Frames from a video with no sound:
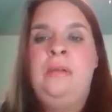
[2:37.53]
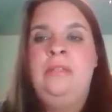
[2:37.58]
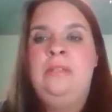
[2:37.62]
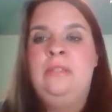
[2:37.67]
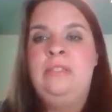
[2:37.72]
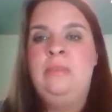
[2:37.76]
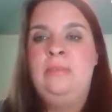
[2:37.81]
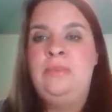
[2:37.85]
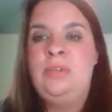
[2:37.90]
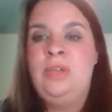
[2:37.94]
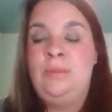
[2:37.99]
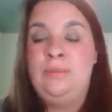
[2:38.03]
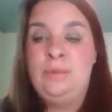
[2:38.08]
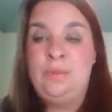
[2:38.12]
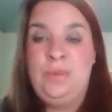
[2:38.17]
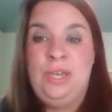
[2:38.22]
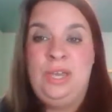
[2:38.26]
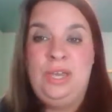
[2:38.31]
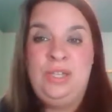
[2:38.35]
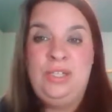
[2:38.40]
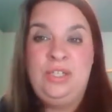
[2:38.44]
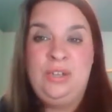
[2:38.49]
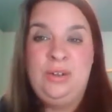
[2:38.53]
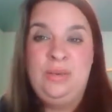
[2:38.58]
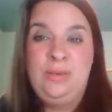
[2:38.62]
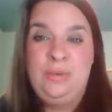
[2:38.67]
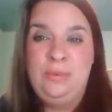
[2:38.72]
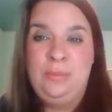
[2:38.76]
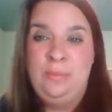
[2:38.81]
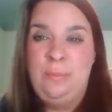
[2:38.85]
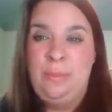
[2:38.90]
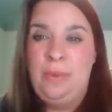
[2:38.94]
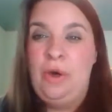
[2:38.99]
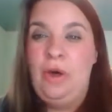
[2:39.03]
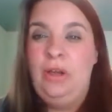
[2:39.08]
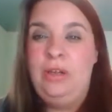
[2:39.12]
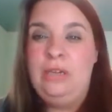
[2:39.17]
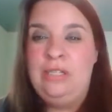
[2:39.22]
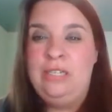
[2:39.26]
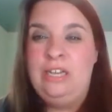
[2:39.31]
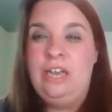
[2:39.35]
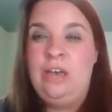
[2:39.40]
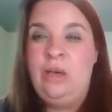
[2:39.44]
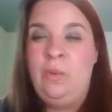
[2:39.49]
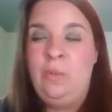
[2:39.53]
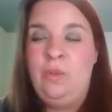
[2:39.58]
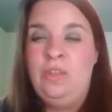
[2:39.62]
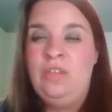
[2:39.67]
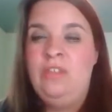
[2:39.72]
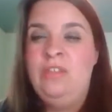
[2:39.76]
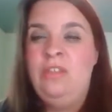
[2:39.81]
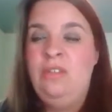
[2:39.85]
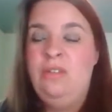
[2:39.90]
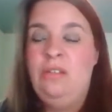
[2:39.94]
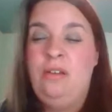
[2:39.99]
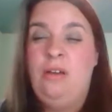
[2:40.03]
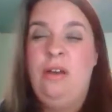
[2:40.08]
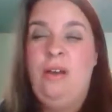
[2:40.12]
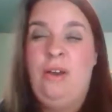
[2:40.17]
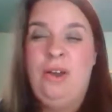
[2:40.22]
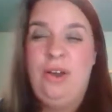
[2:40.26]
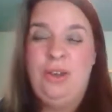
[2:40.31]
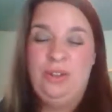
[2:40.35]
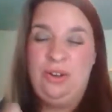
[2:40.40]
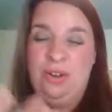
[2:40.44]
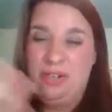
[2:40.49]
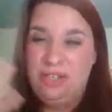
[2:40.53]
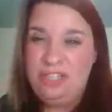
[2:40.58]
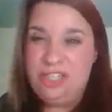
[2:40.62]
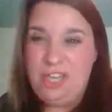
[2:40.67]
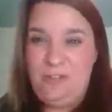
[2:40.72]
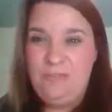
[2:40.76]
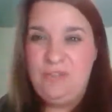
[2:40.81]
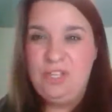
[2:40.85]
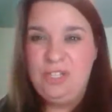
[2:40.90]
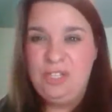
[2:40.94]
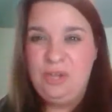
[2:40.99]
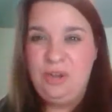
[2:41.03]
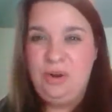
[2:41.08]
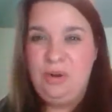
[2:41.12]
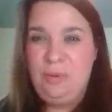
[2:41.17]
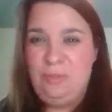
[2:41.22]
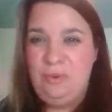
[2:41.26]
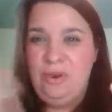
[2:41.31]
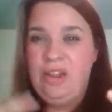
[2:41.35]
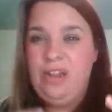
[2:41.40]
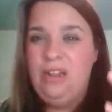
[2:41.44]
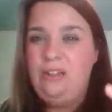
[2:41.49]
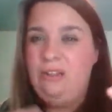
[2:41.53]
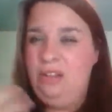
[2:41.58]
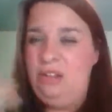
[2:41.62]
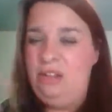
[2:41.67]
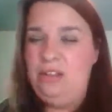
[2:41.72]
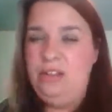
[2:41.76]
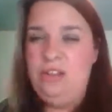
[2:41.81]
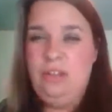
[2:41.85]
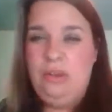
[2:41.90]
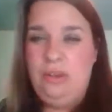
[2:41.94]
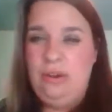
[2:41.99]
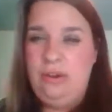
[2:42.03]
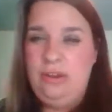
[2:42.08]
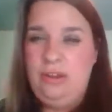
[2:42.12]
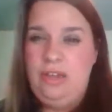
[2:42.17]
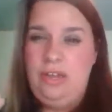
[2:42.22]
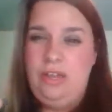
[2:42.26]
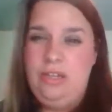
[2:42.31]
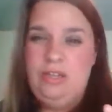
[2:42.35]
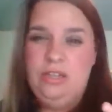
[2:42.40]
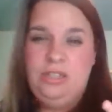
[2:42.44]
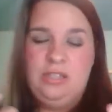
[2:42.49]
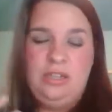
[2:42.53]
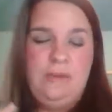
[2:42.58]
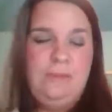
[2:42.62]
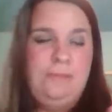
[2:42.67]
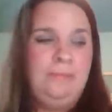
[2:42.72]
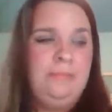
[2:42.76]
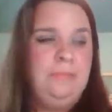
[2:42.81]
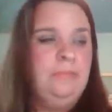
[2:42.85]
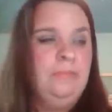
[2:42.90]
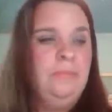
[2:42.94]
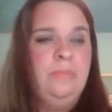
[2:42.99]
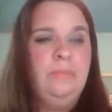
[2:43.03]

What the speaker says: Sometimes we get so bogged down with other stuff that's on our brain, like theories and